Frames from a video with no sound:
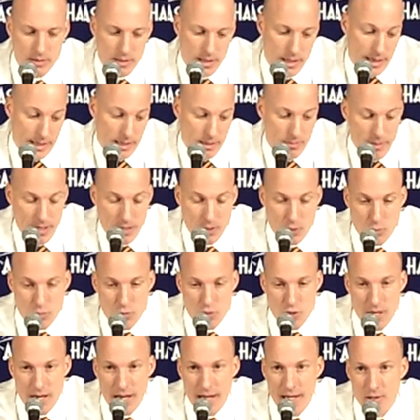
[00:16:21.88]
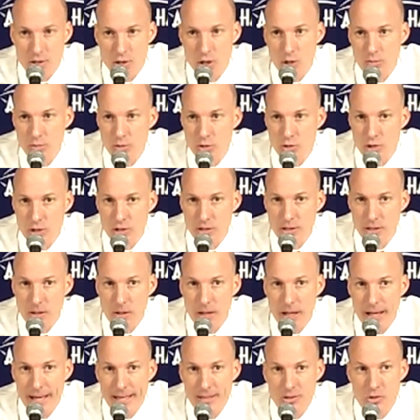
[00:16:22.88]
Tonight he made some shots, helped us on the
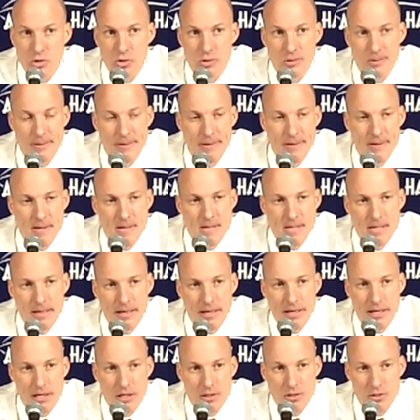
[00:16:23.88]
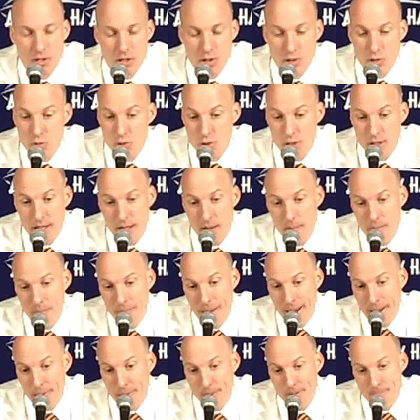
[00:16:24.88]
glass. He continues to
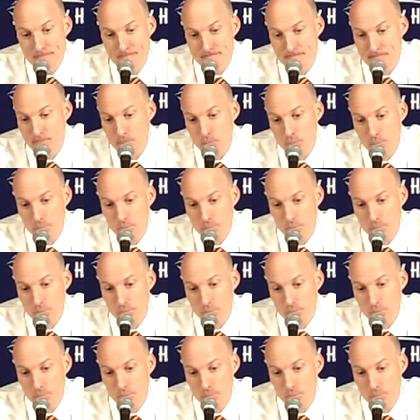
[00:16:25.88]
get better.